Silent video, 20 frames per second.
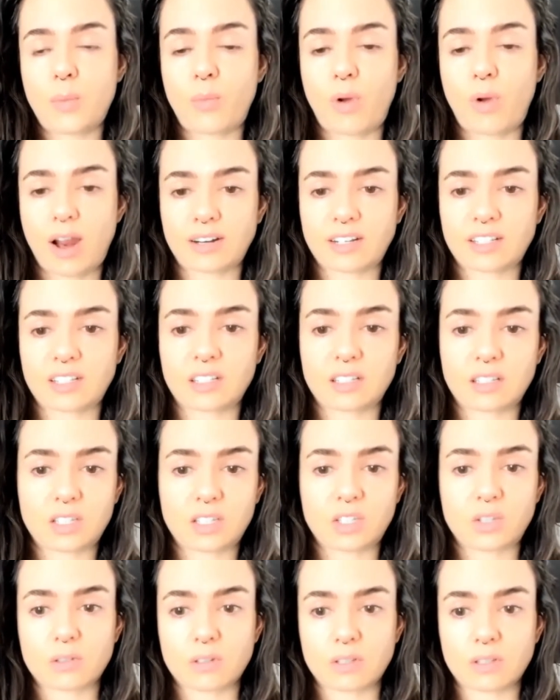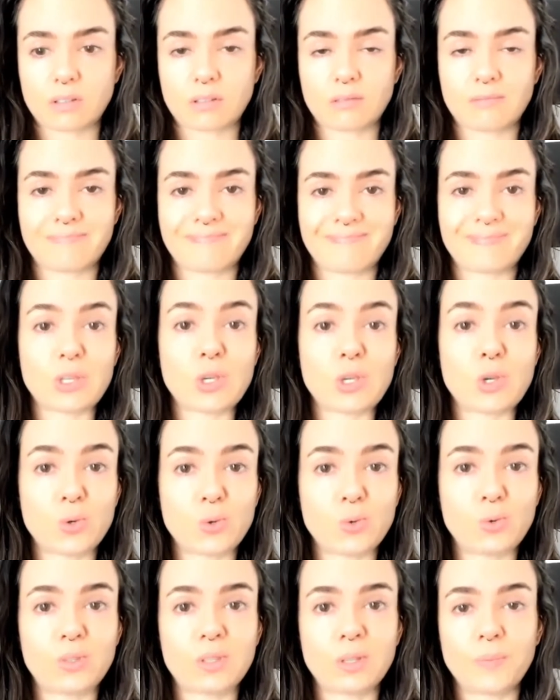practices that you can
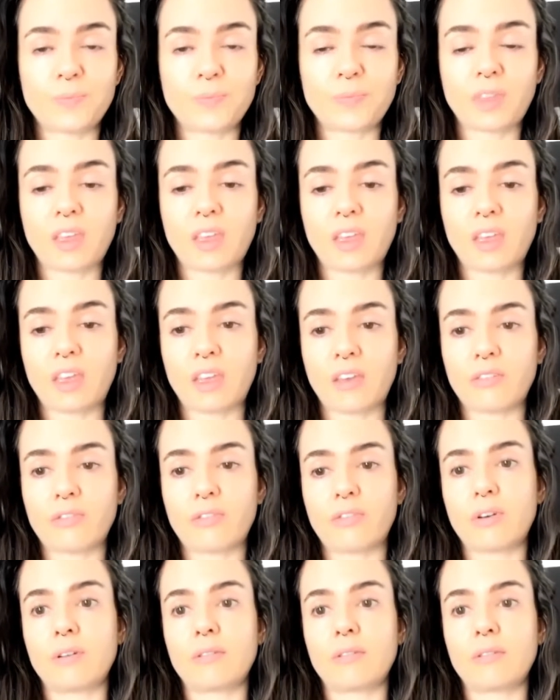use if